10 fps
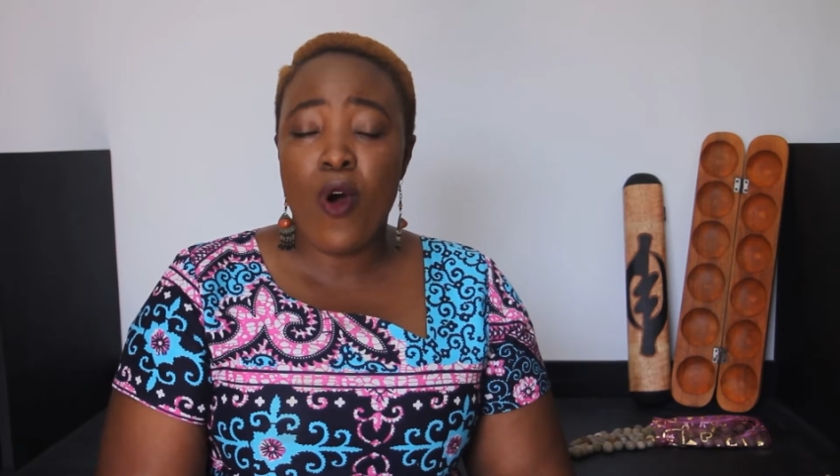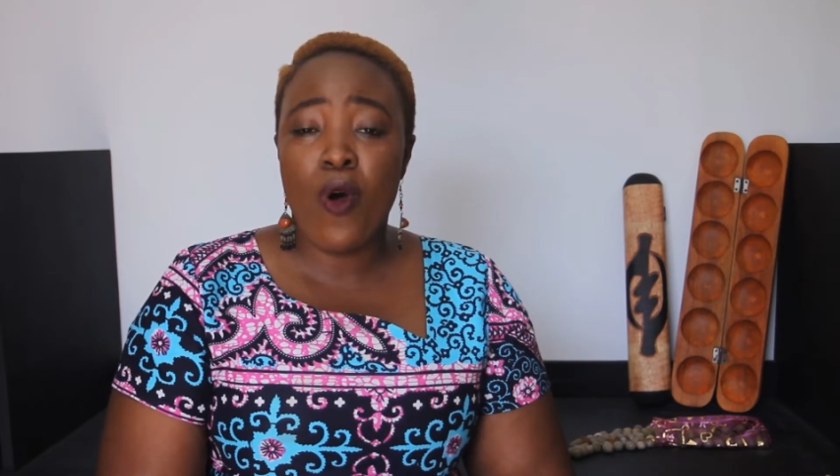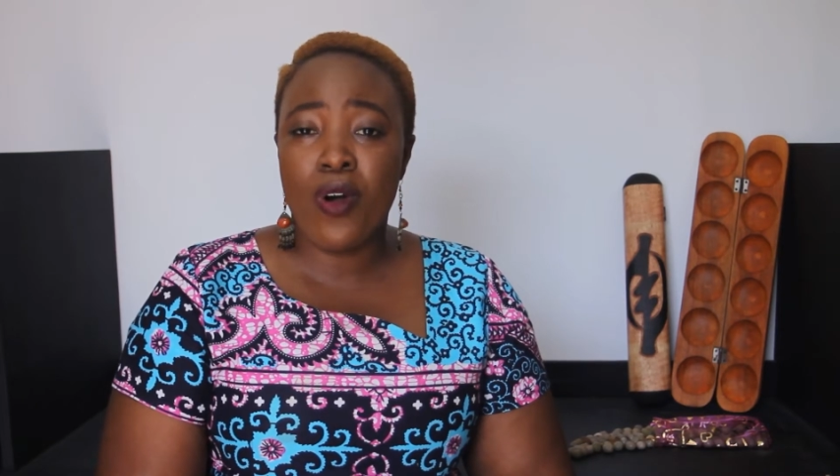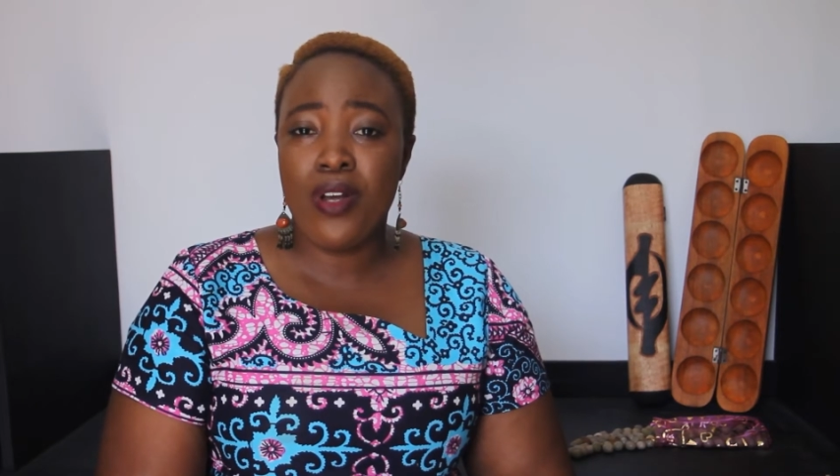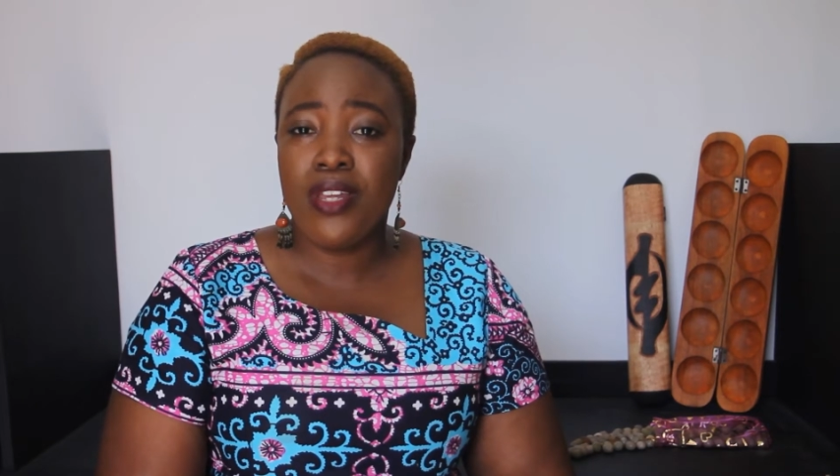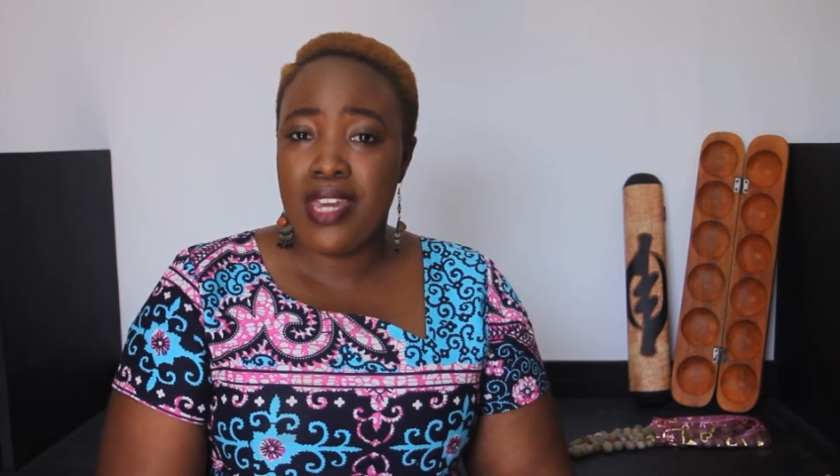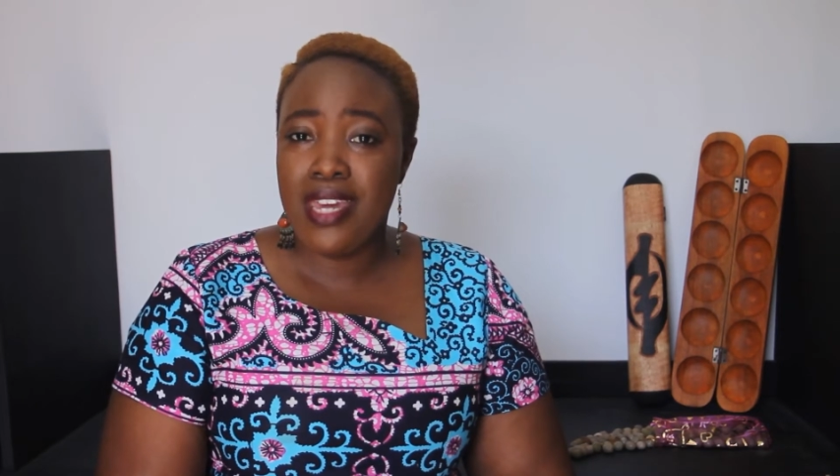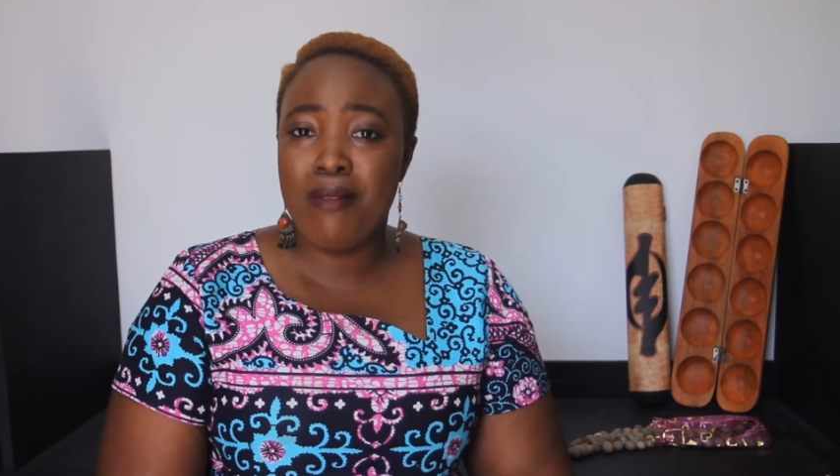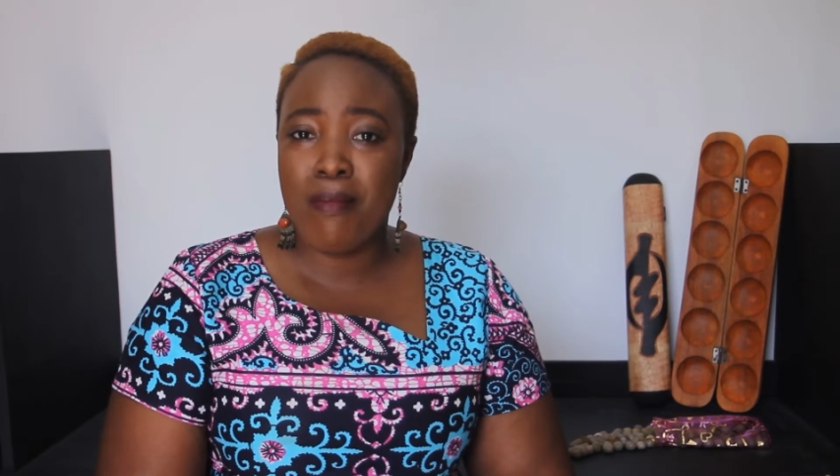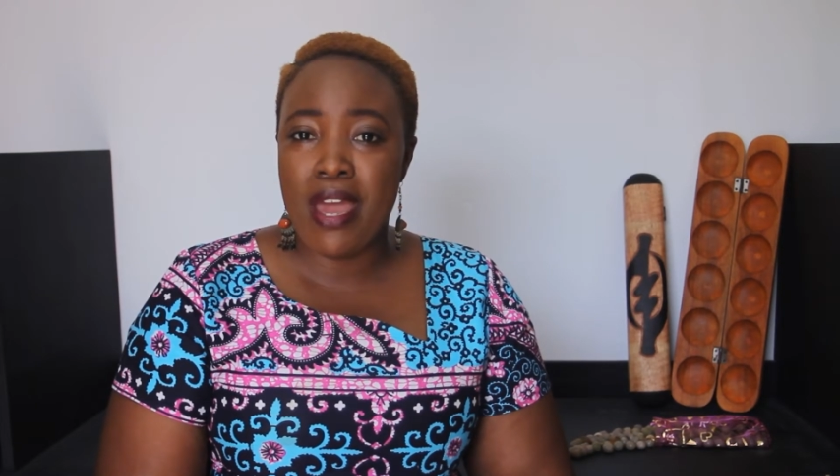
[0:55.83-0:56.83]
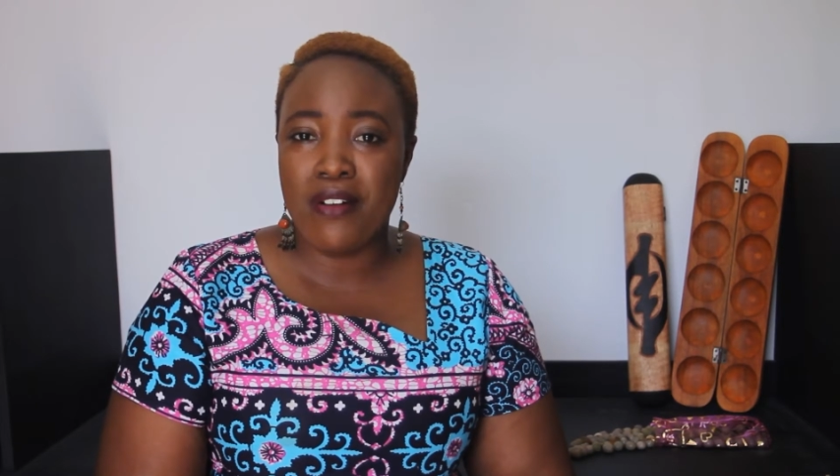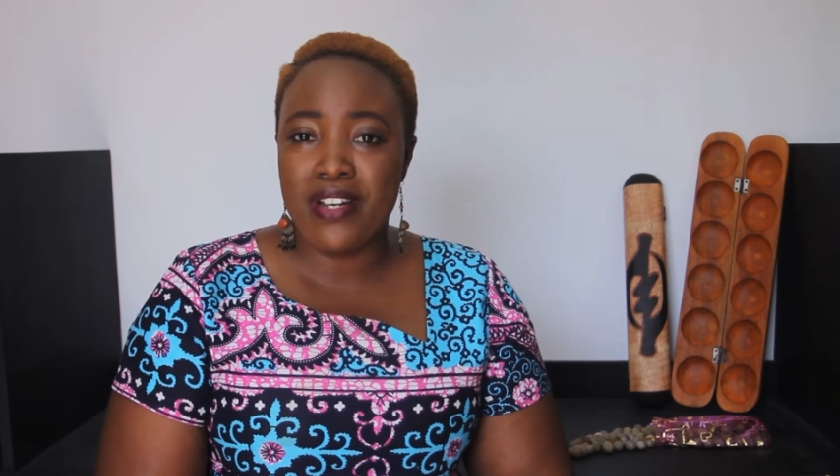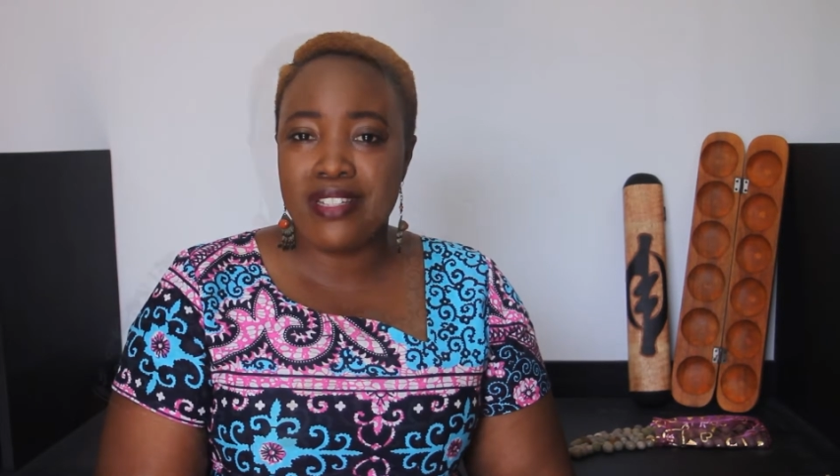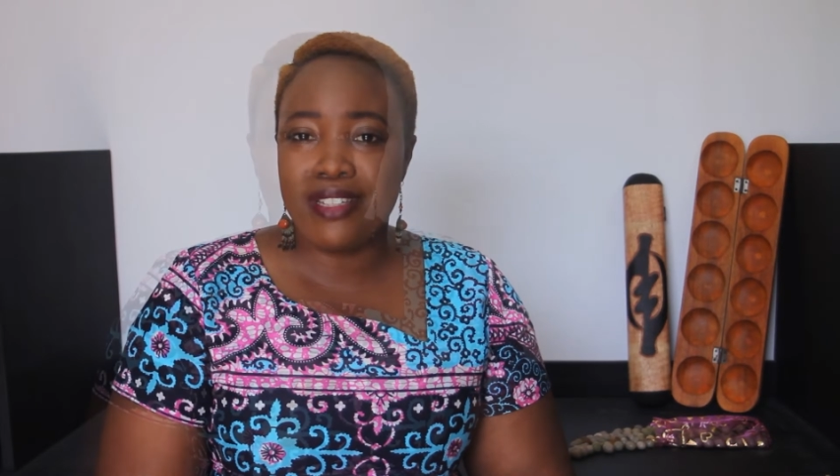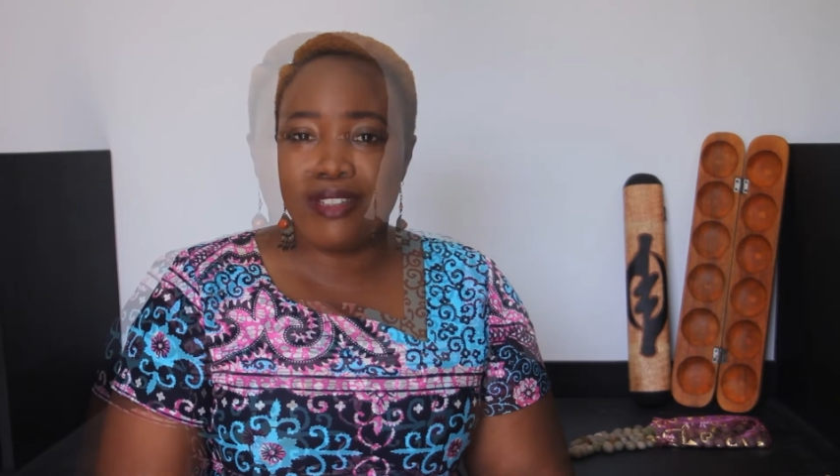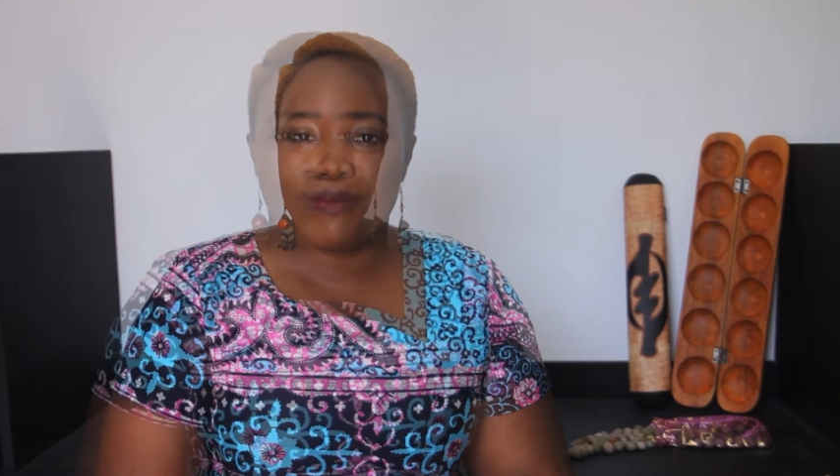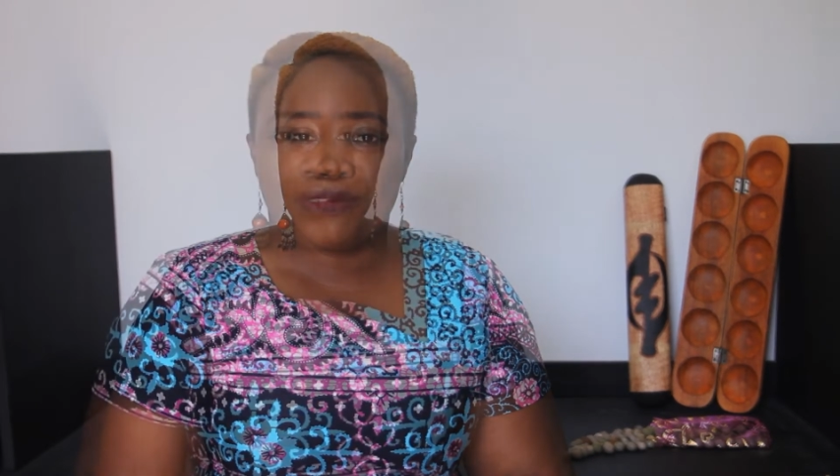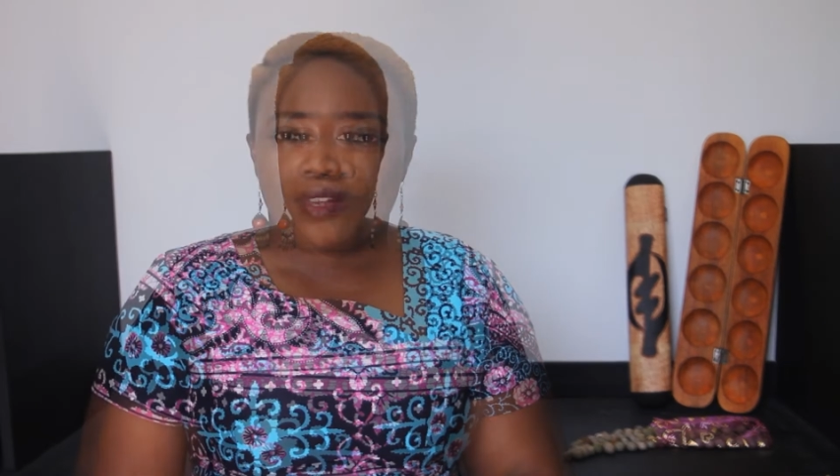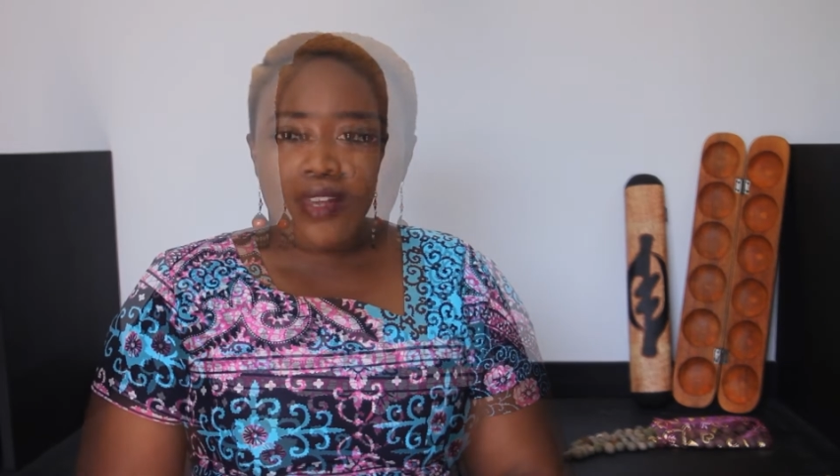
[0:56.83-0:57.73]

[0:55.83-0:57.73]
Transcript: or he marries.